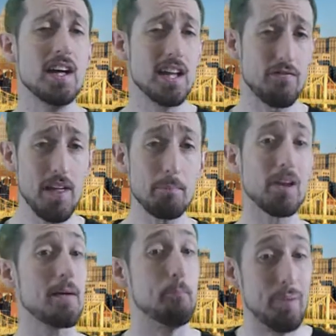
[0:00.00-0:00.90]
If they
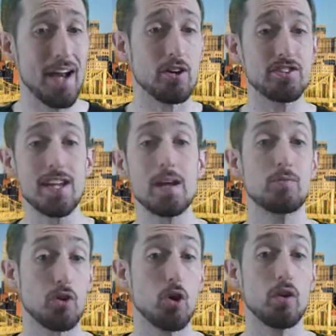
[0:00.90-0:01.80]
play better
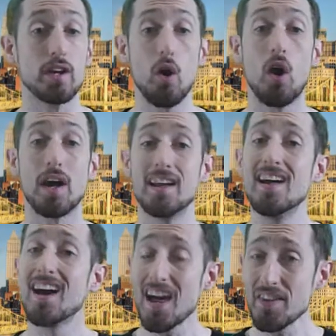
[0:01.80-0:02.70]
teams early on,
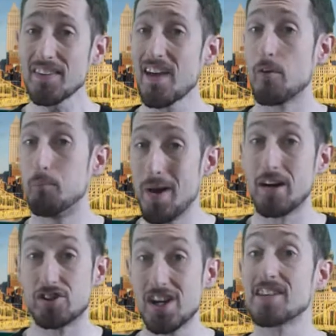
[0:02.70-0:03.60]
I think they have a
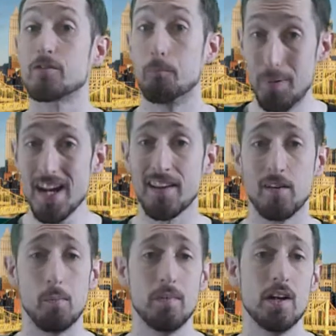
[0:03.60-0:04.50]
better chance of beating
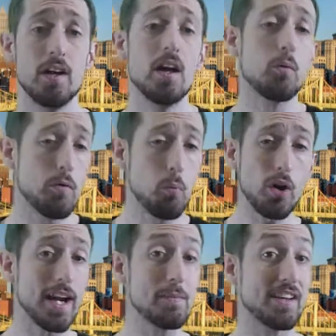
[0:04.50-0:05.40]
them. With more
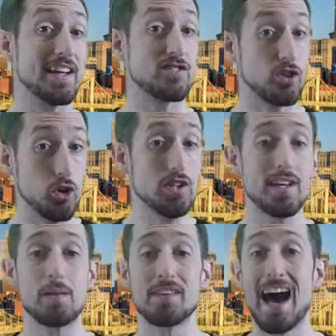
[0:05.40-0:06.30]
games against good
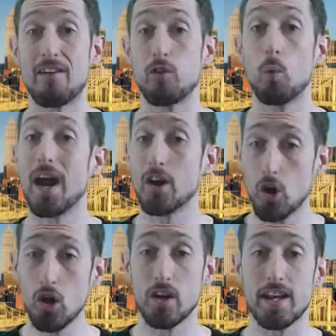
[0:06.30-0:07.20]
teams out of the way
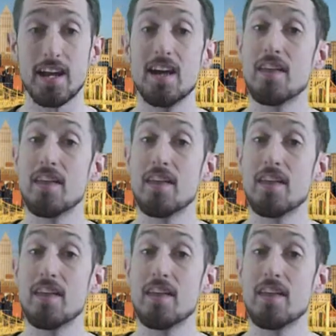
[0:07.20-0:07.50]
early,